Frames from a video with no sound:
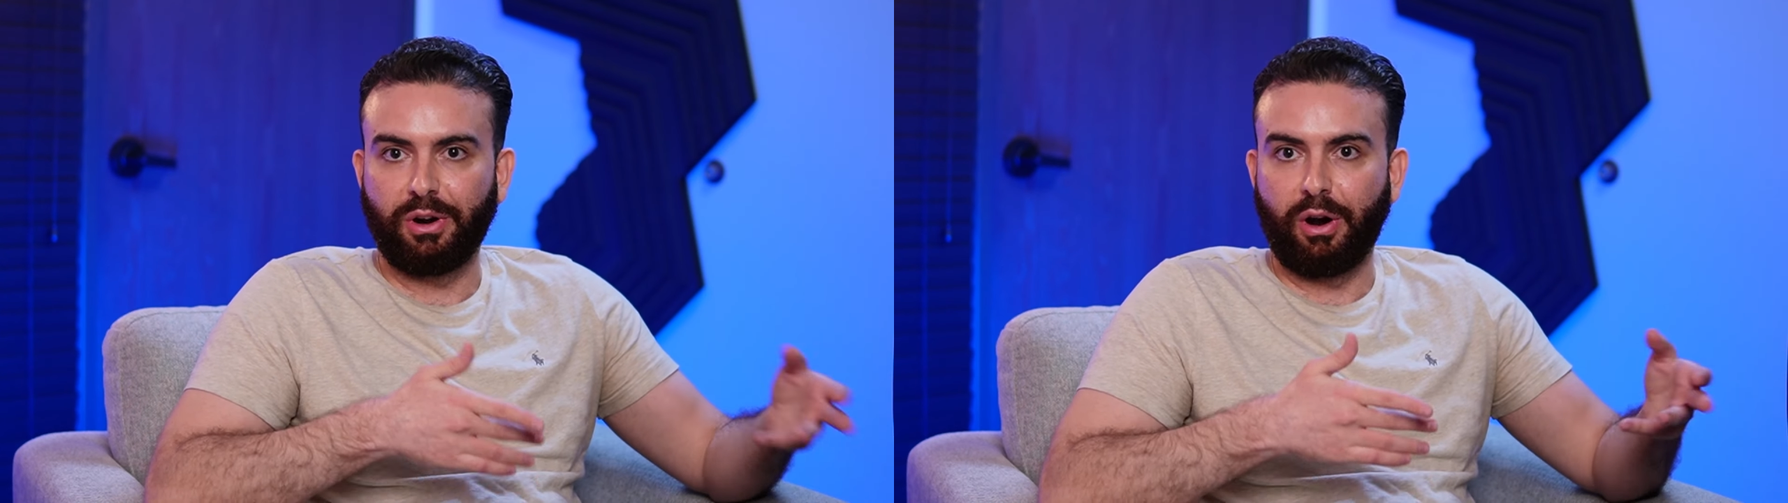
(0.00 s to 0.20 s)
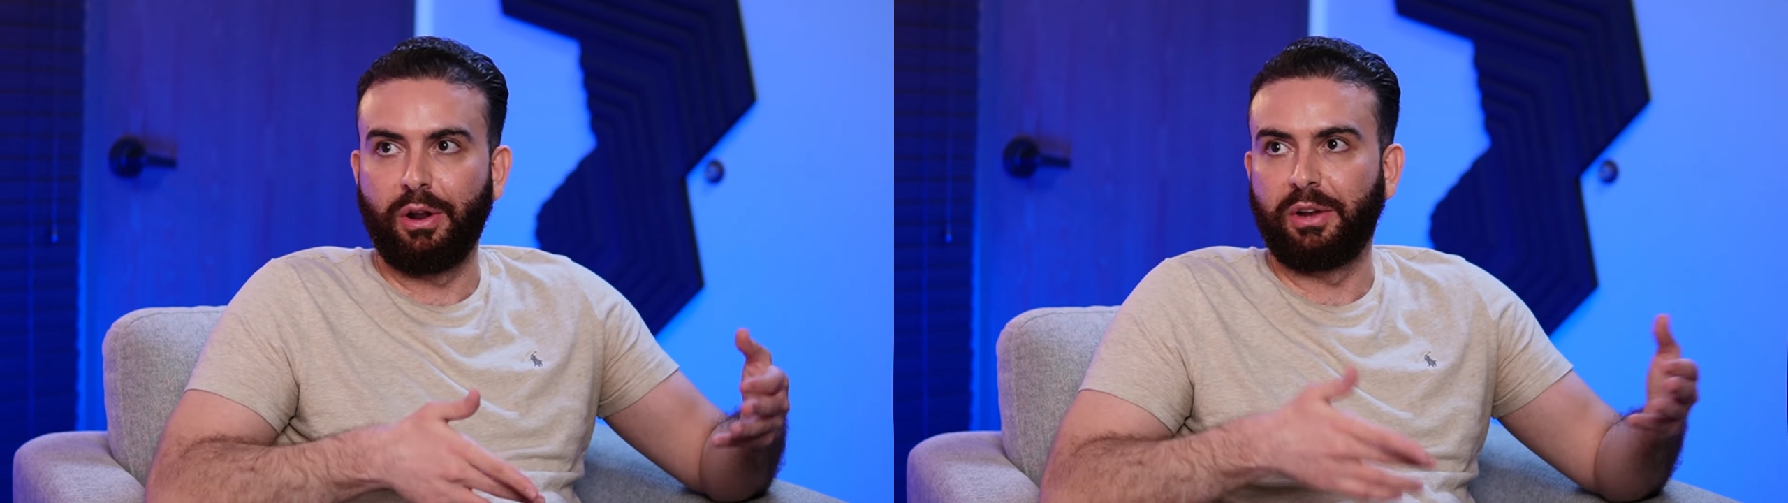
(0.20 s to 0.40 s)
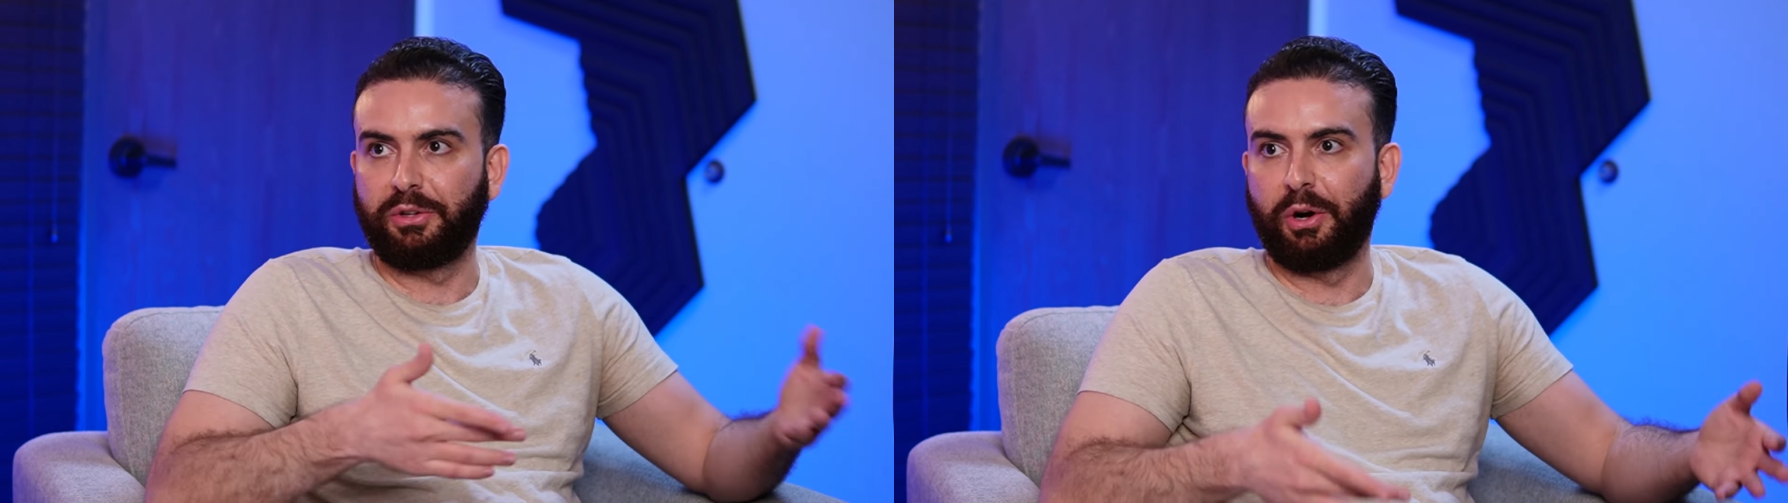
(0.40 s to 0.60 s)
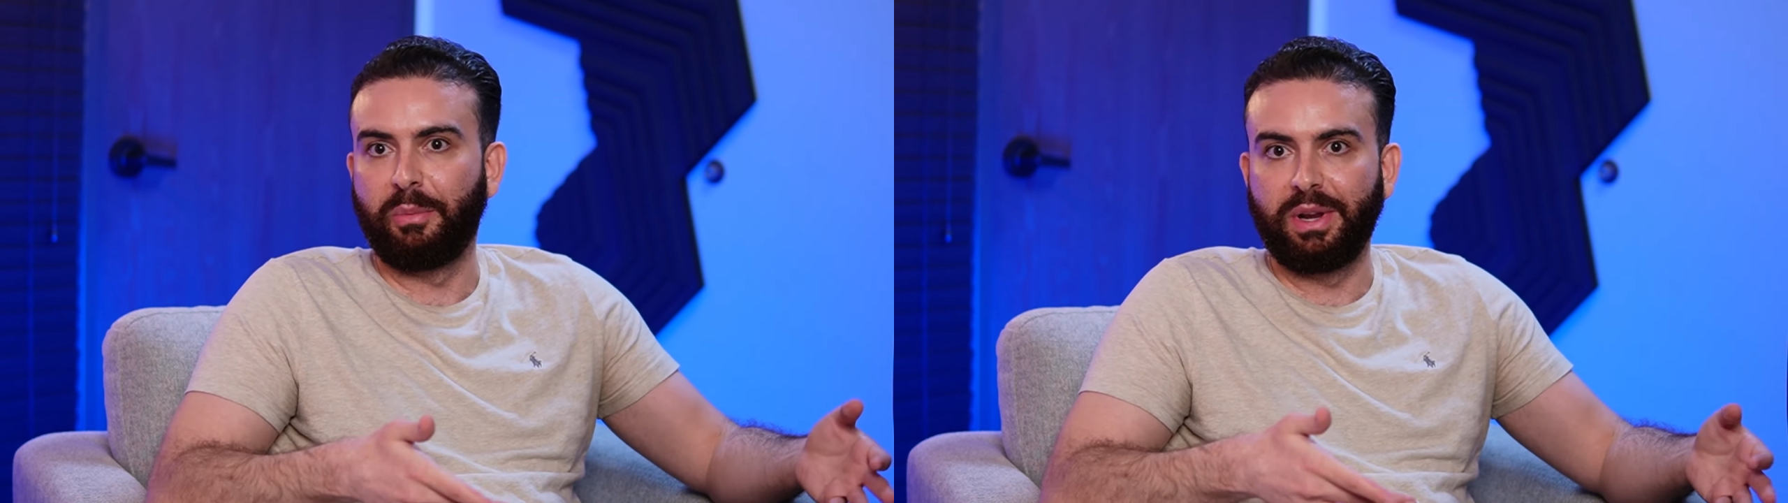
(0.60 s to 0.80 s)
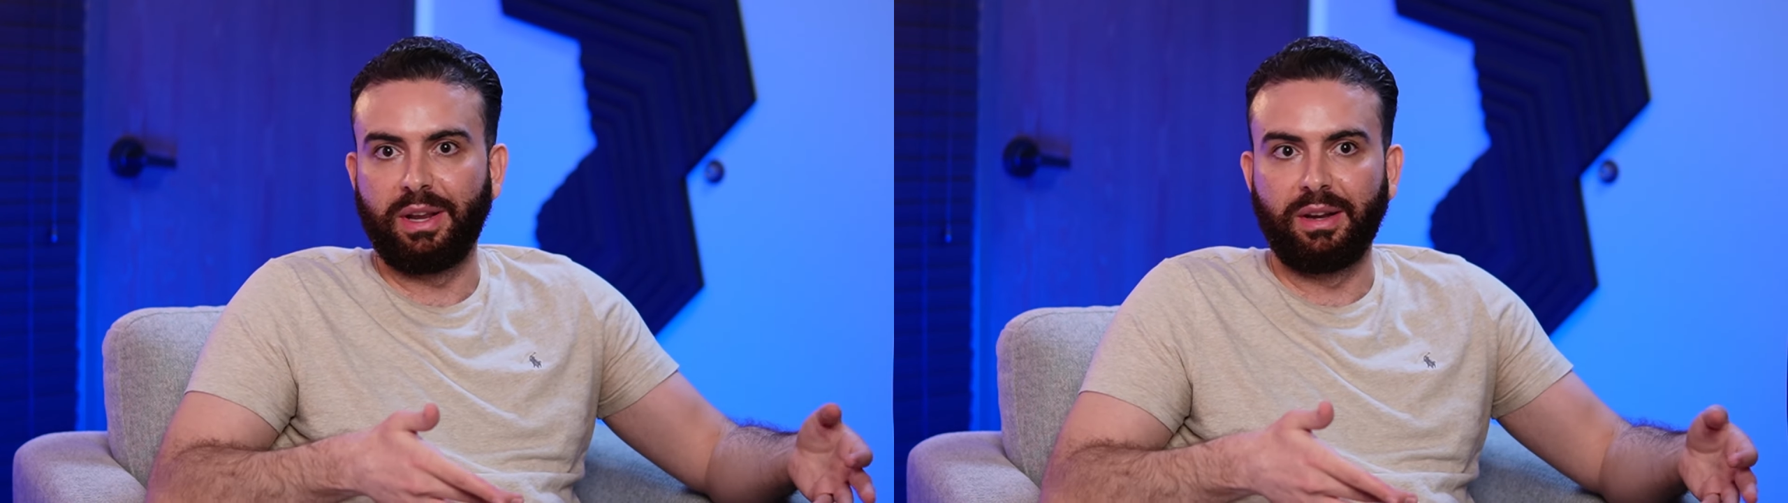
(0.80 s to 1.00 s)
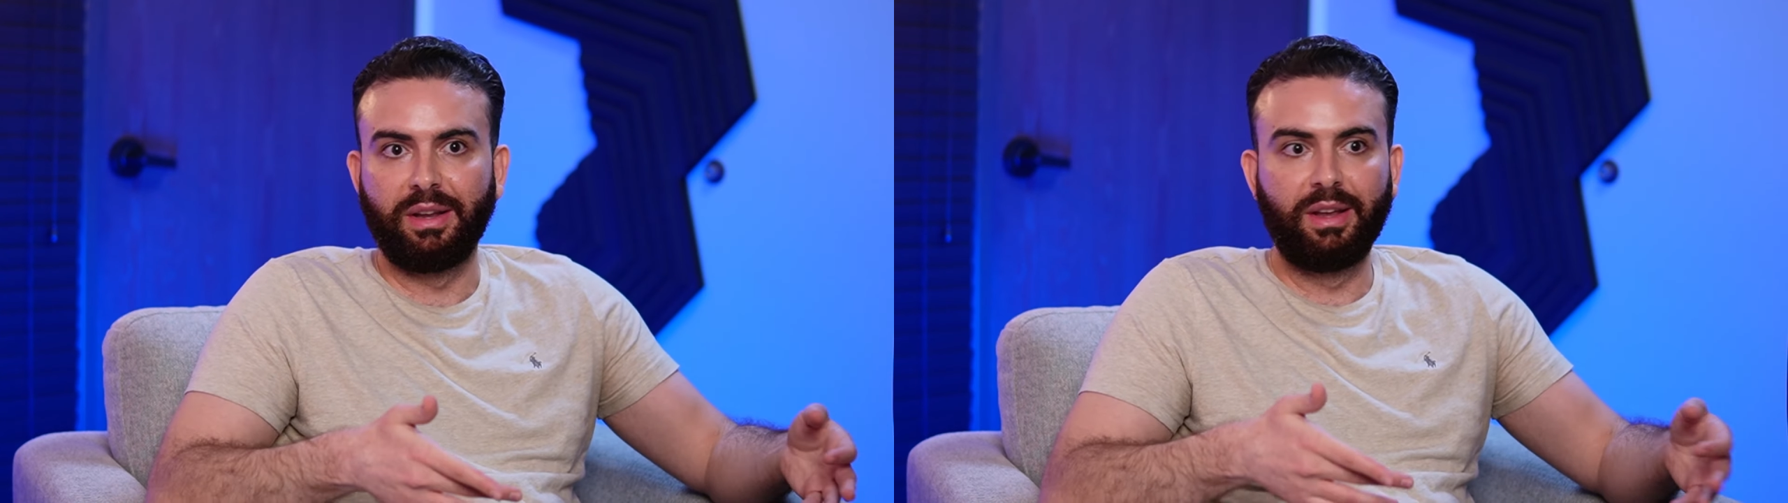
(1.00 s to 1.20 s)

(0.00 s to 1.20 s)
are not terminated